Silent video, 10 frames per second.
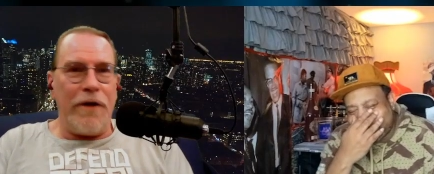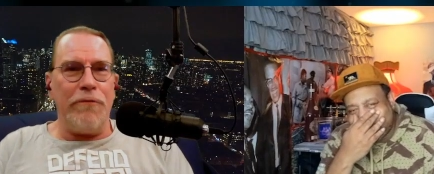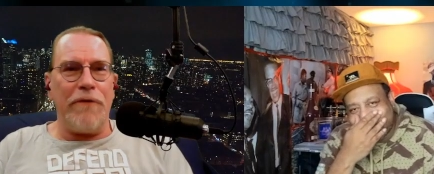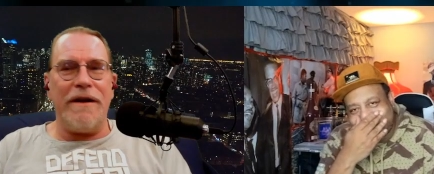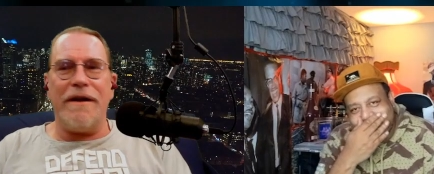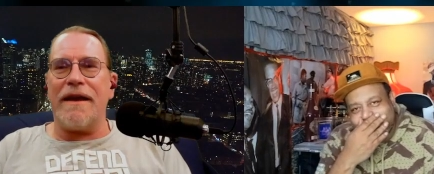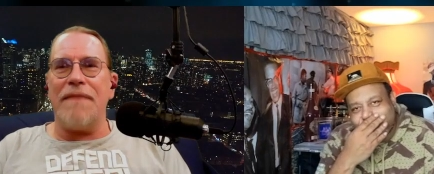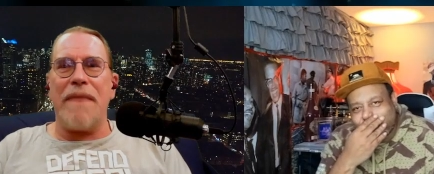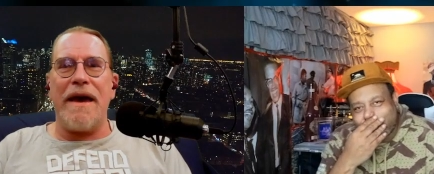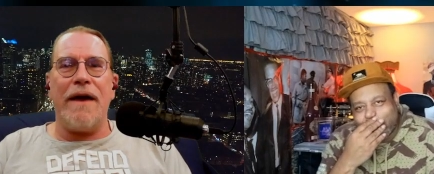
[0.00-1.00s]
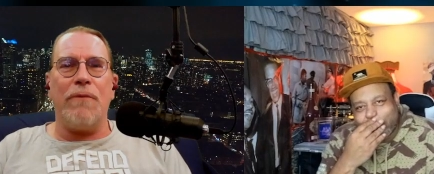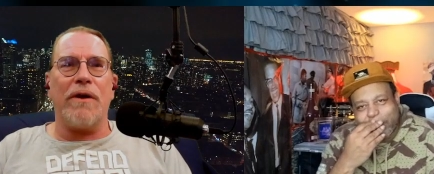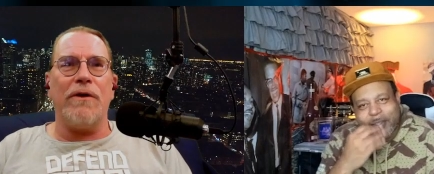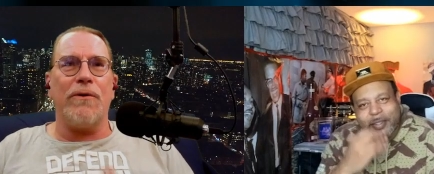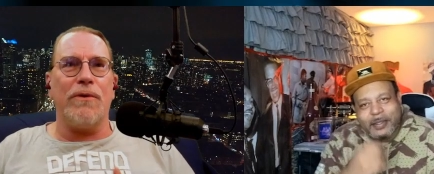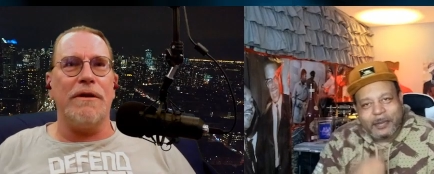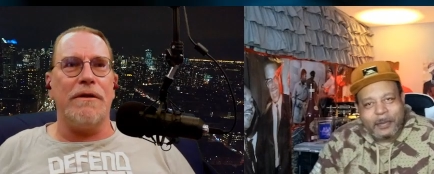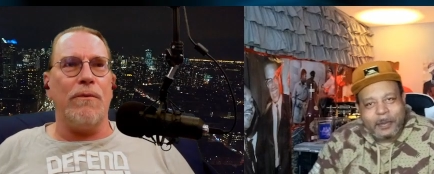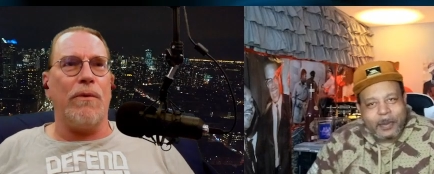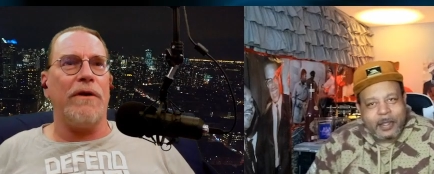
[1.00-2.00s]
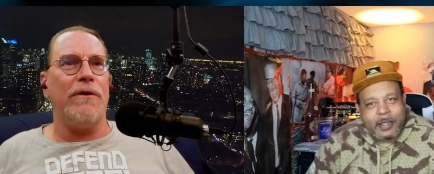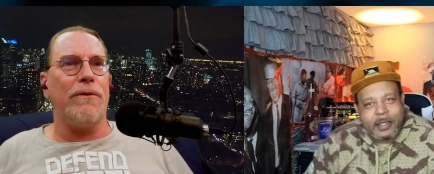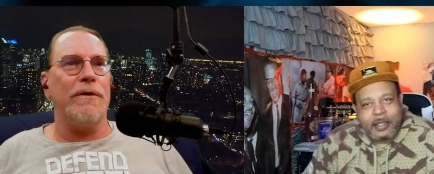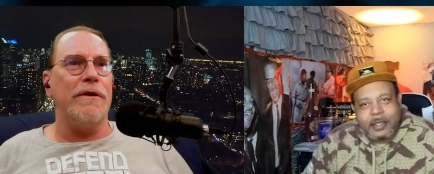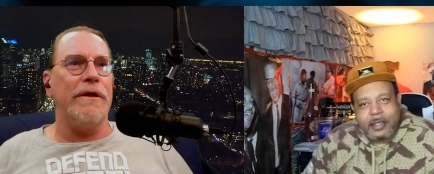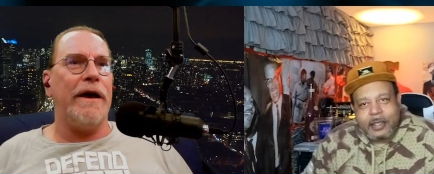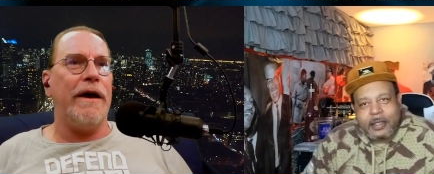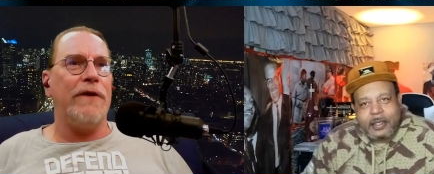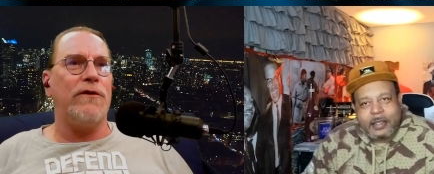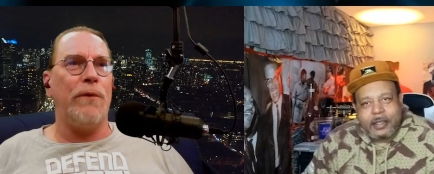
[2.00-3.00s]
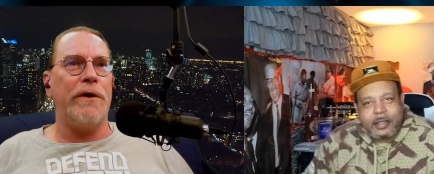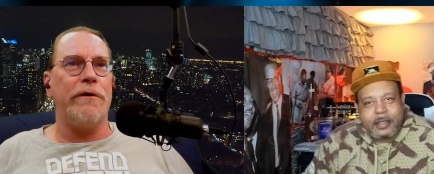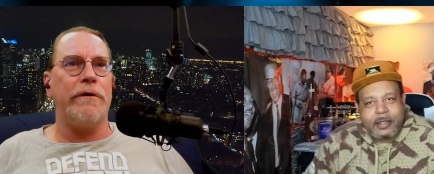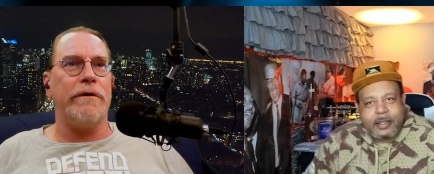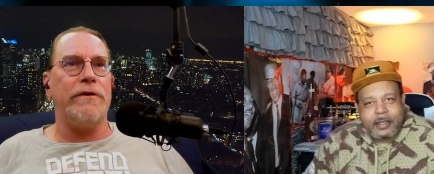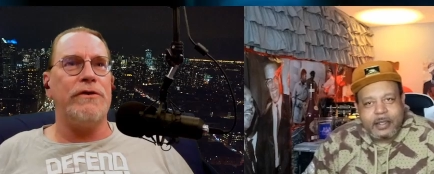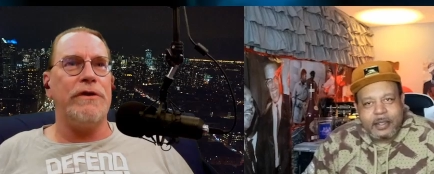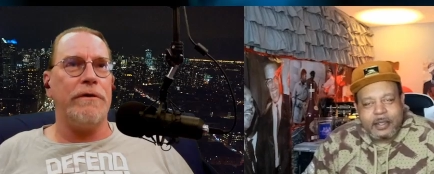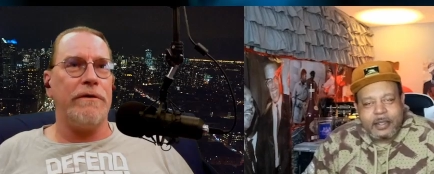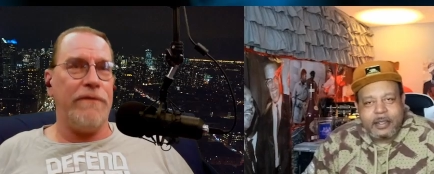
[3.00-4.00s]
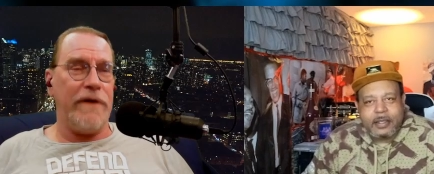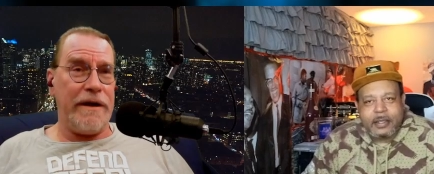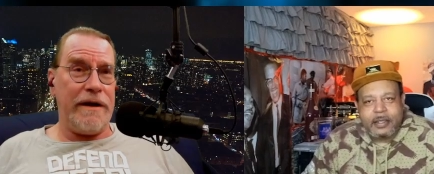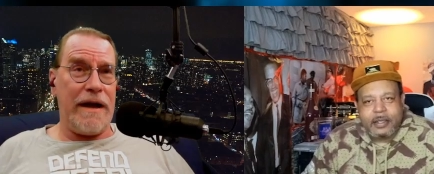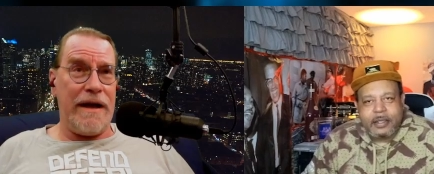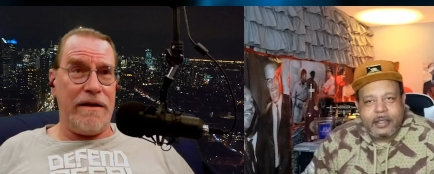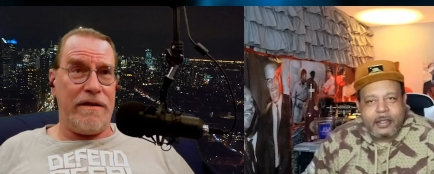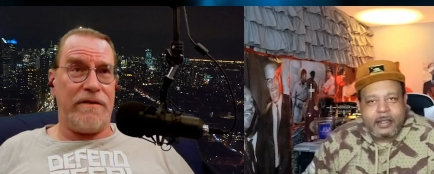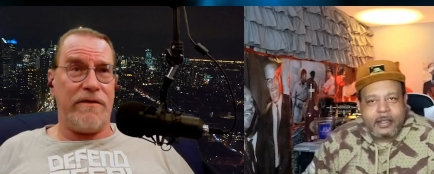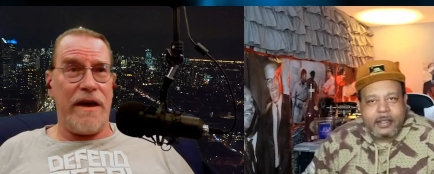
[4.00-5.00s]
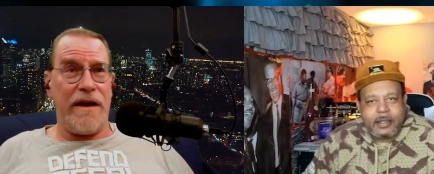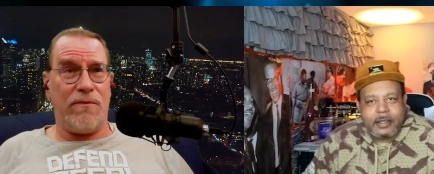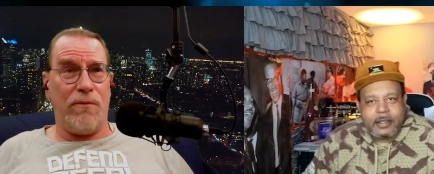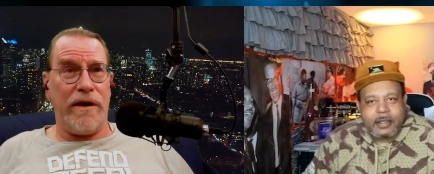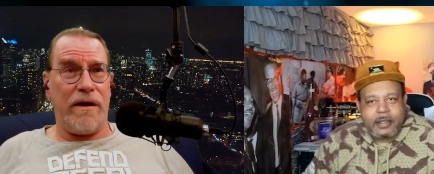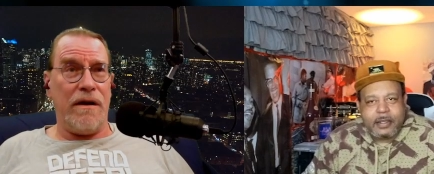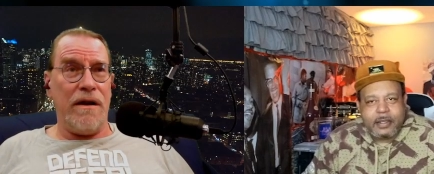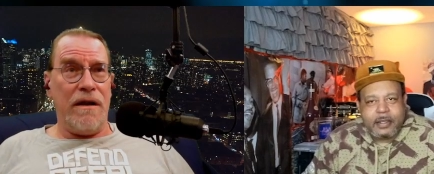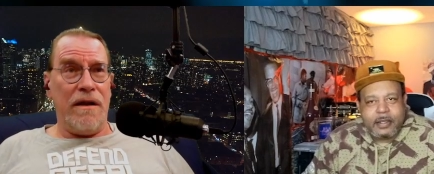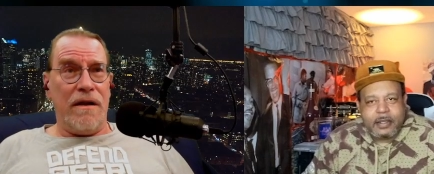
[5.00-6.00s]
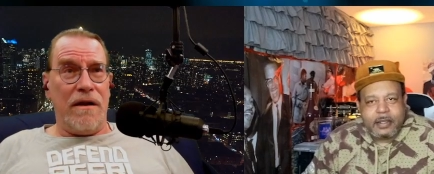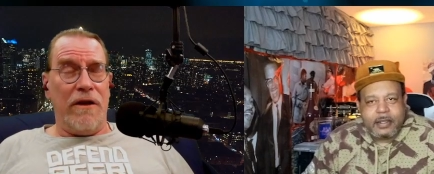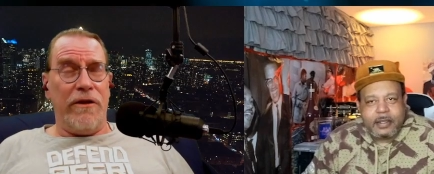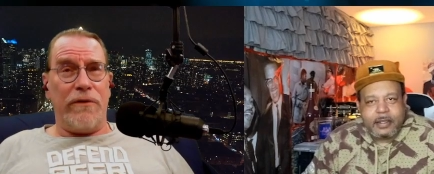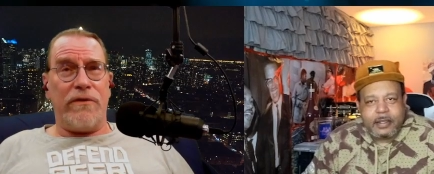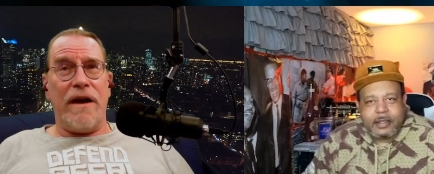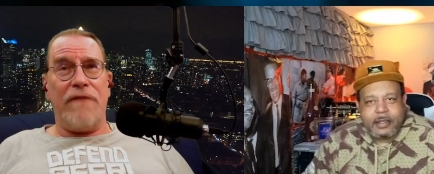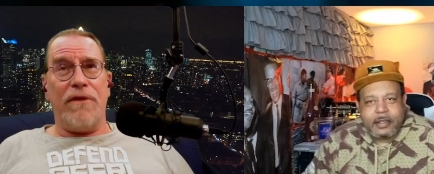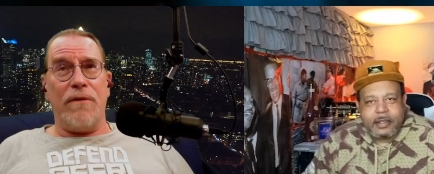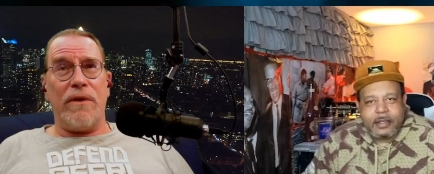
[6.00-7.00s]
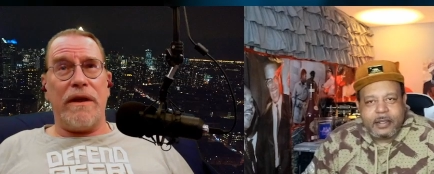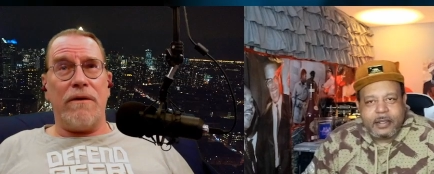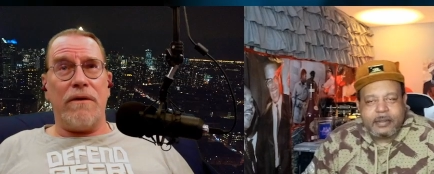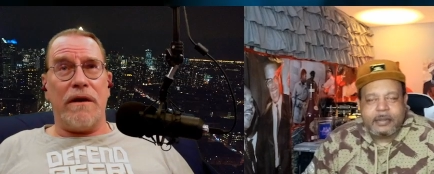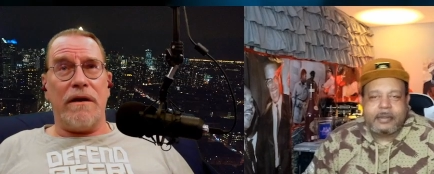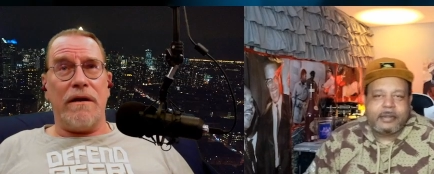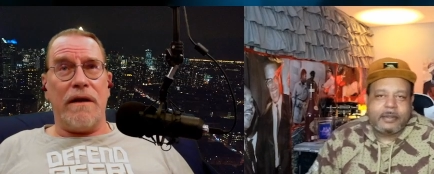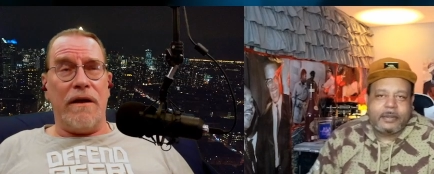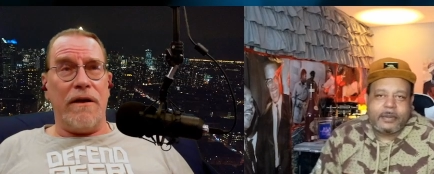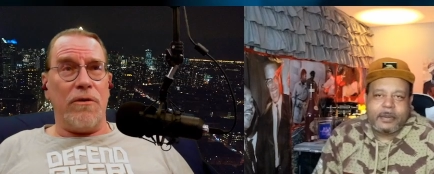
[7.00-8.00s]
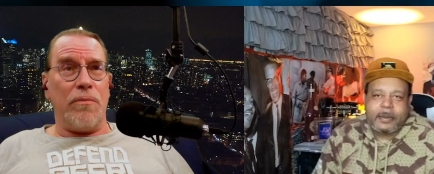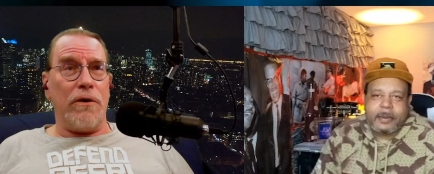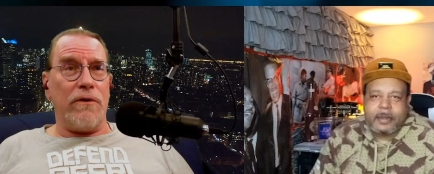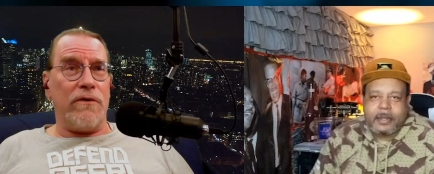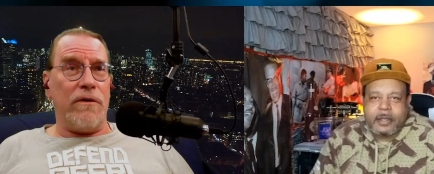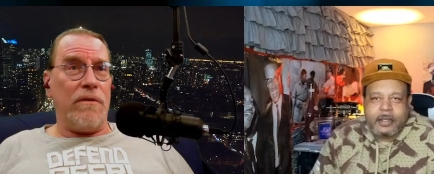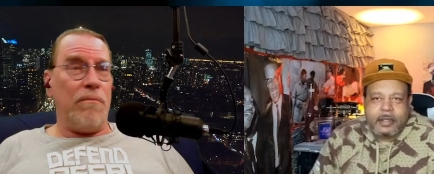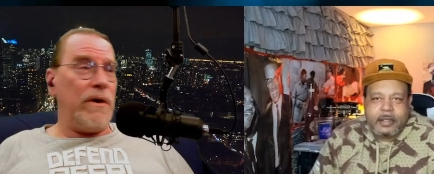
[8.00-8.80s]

Speaker 1: Are you ready to get mad? We're gonna do a little. We're gonna do a little uh, Twitter shitter fun. I did this last week, although it's not fun without uh, another person.